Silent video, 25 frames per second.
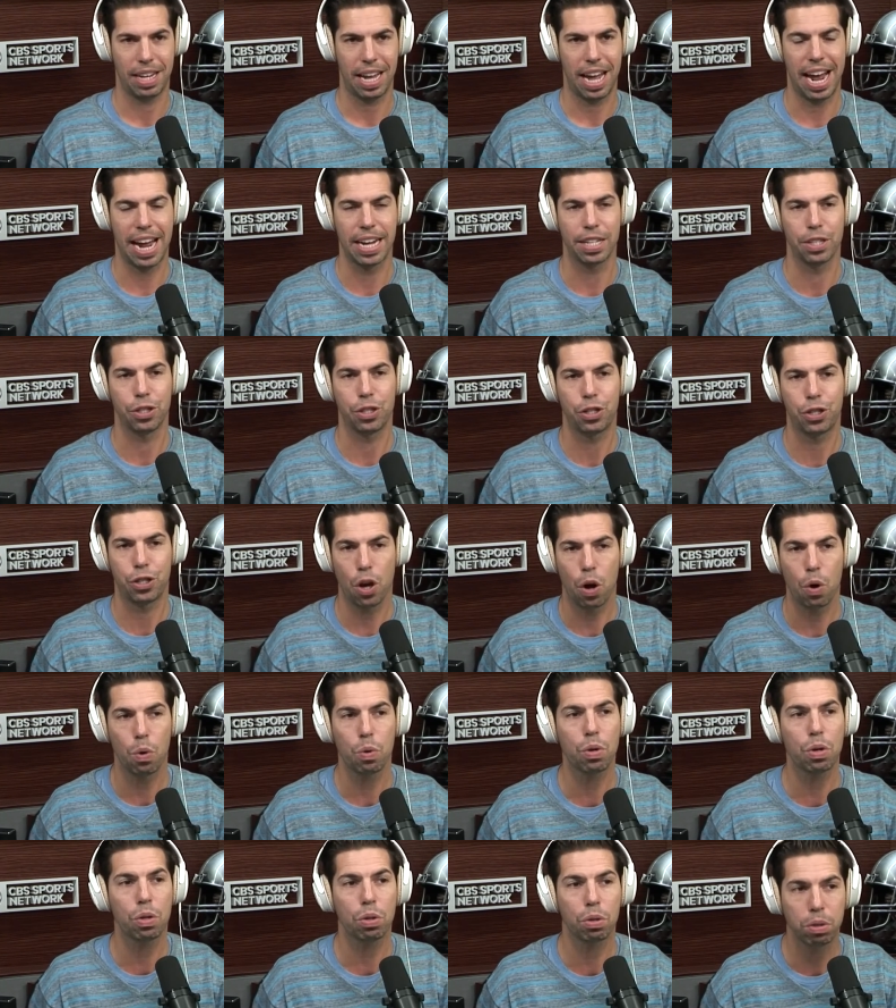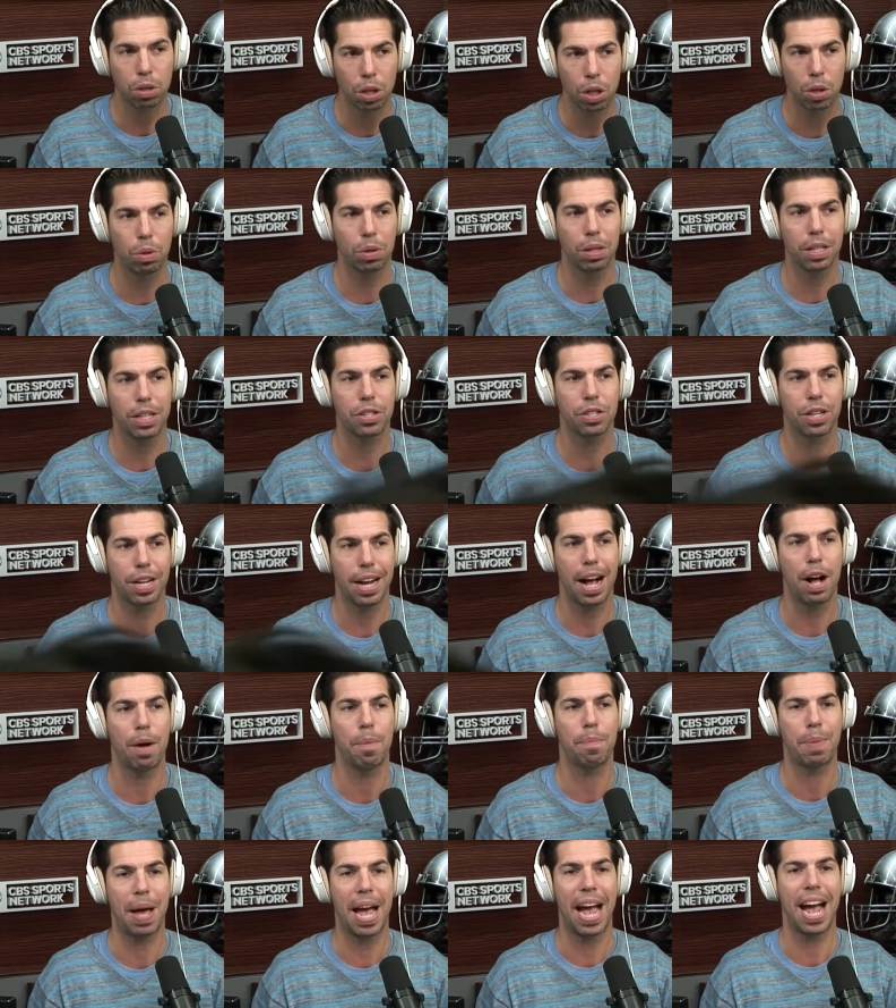and so clueless at
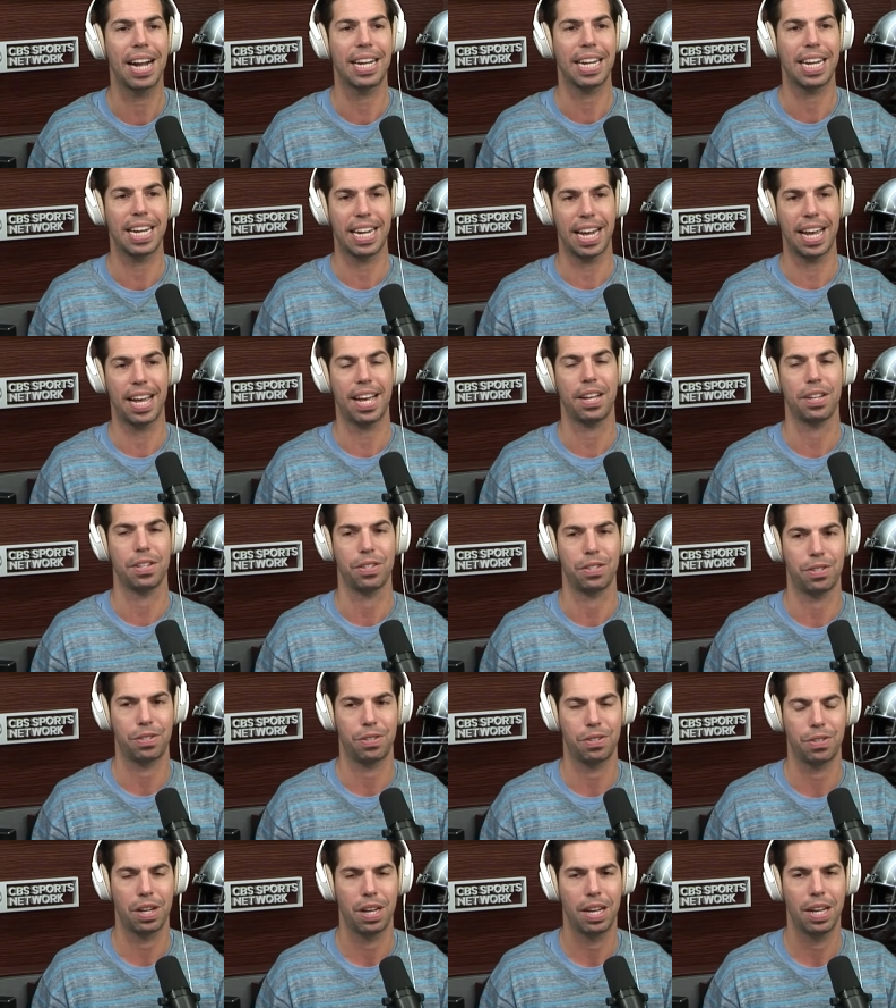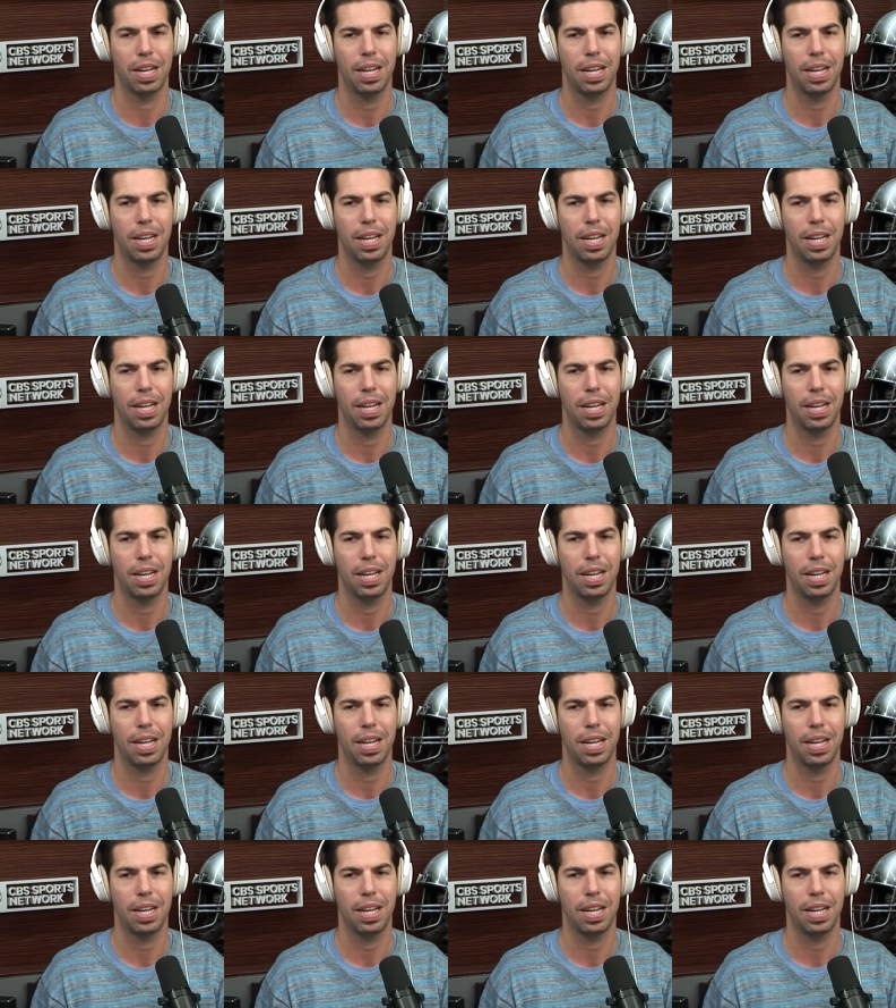how bad he is.